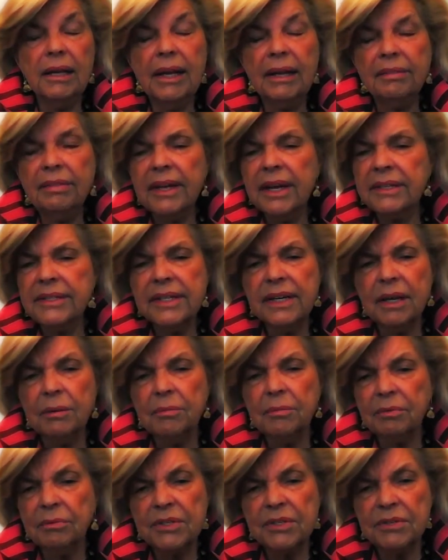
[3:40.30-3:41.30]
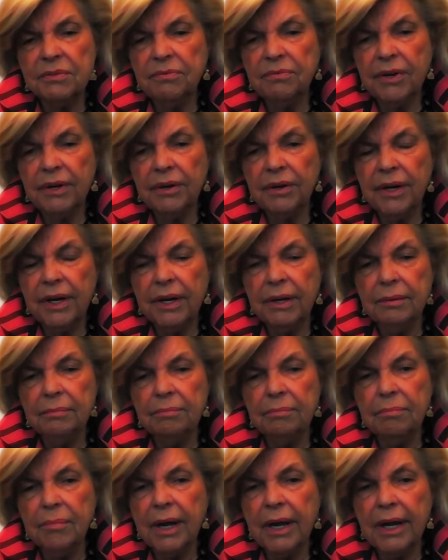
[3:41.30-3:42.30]
at that time, it was a very
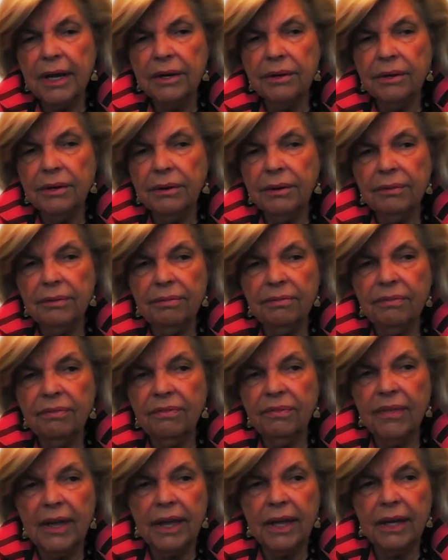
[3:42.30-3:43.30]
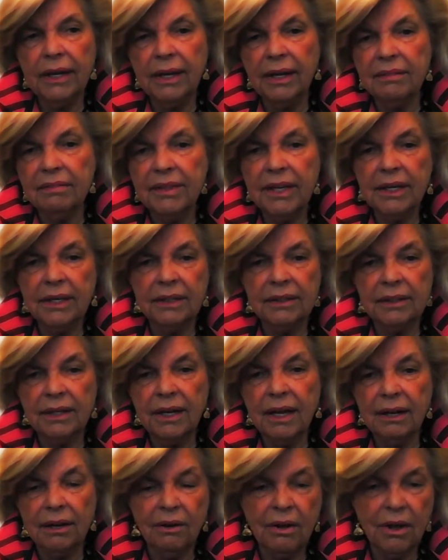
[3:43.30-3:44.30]
minor thing. I think it
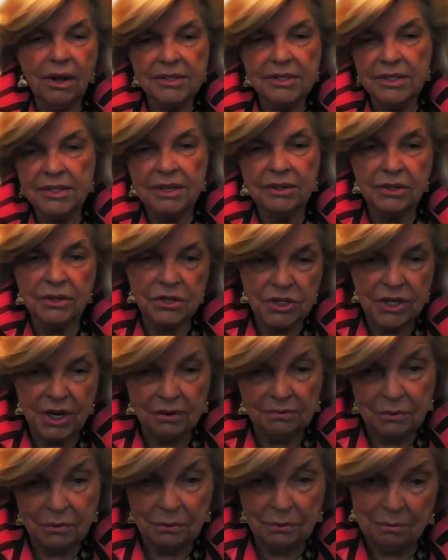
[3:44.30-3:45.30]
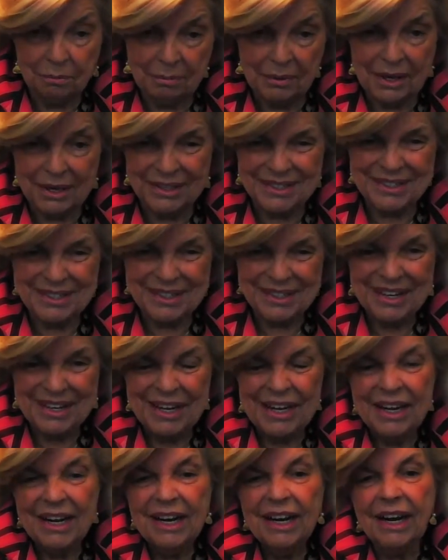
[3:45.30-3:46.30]
got lost in the shuffle, but
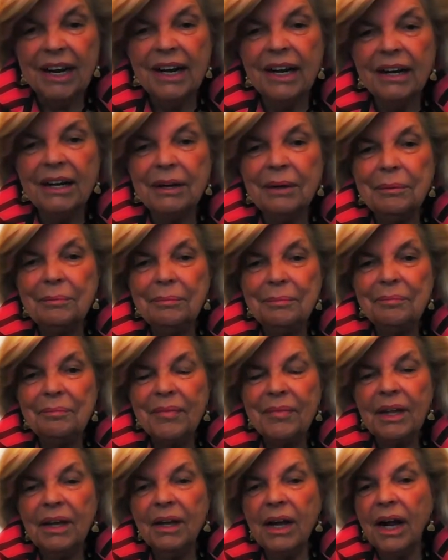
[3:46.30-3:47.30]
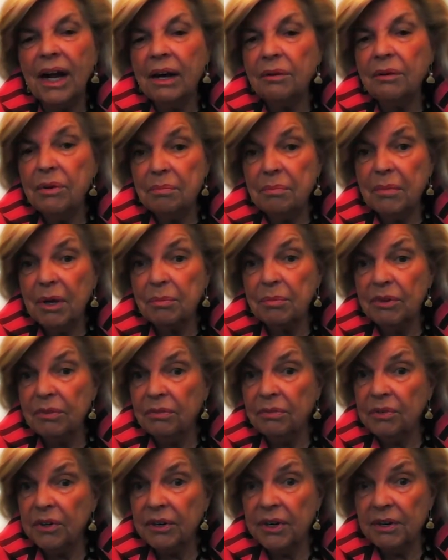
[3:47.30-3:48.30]
I remember
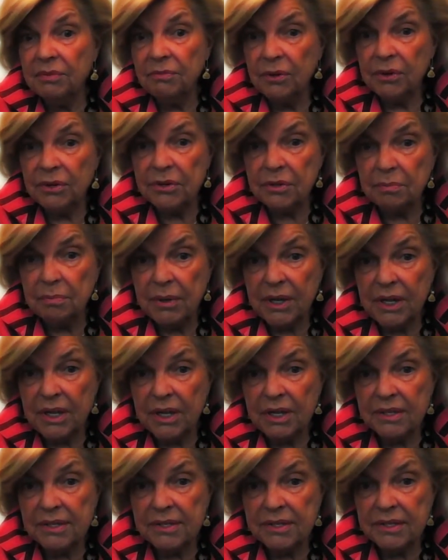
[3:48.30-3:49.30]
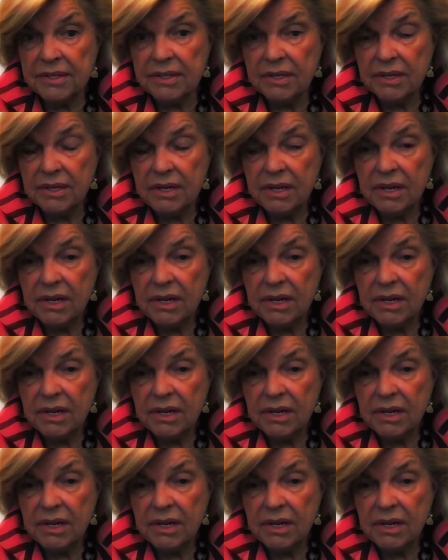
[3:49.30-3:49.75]
the very first piece